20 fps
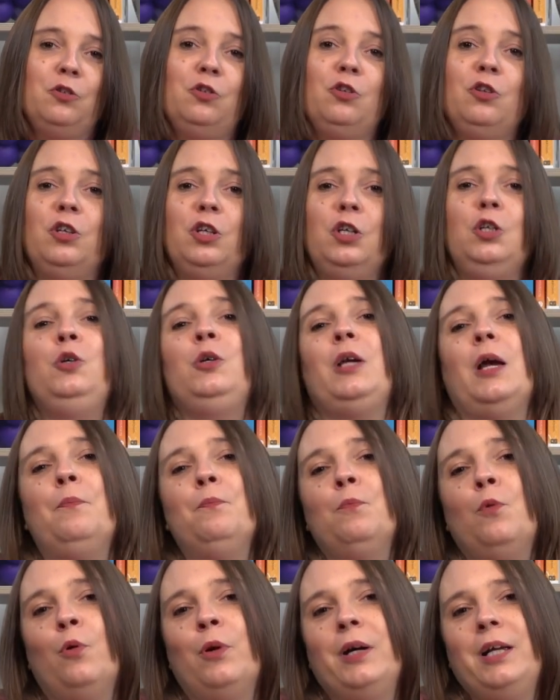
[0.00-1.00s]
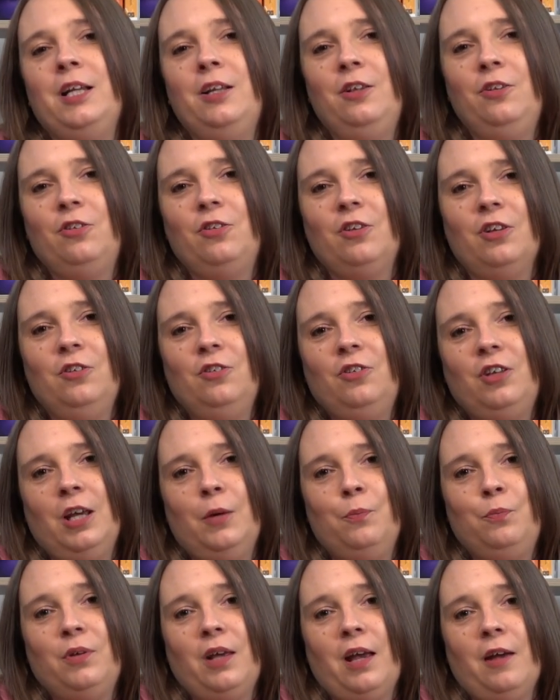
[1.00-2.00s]
so that you get more hints and
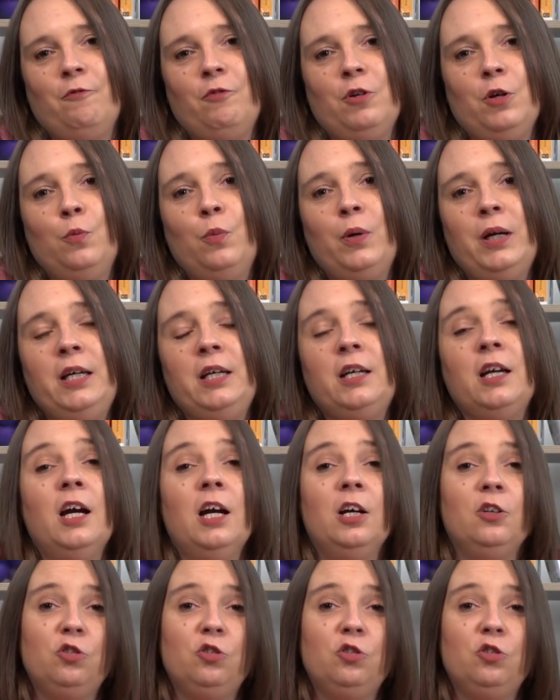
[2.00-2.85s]
tips every week.